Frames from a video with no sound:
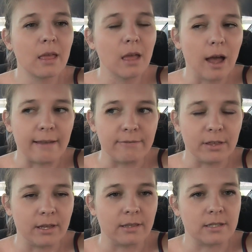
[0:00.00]
I feel
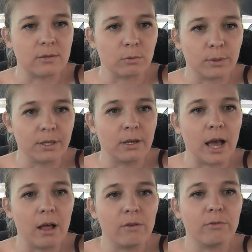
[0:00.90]
like that's a really
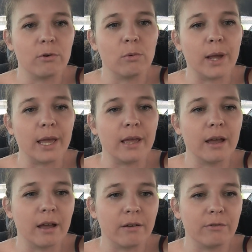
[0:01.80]
helpful way of,